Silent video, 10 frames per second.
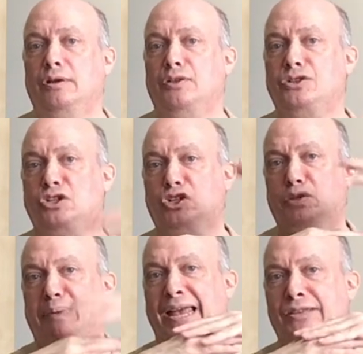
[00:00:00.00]
the
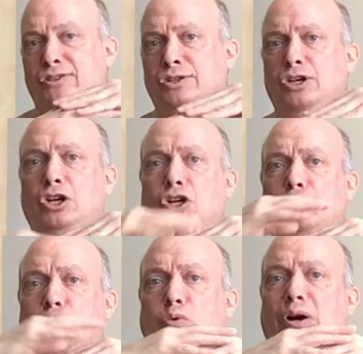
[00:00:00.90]
suspense
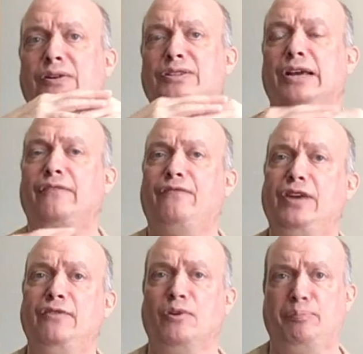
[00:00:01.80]
to where it's at a
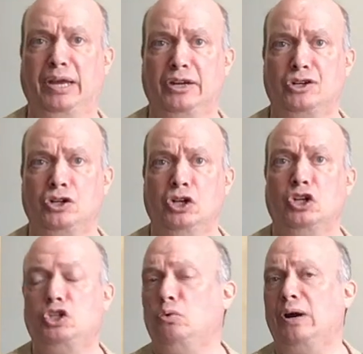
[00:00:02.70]
fever pitch
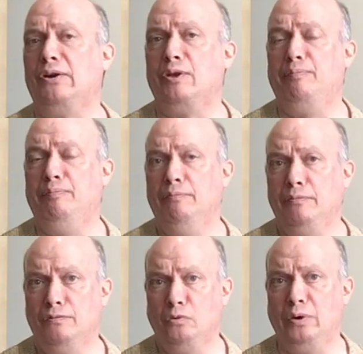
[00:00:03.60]
to where the
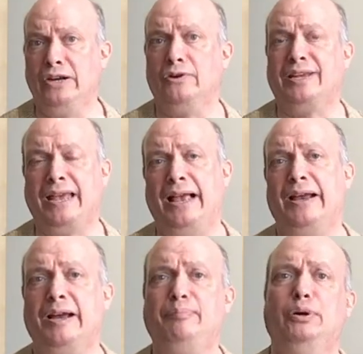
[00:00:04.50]
reader
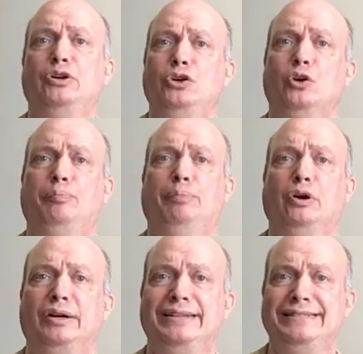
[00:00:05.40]
cannot put your book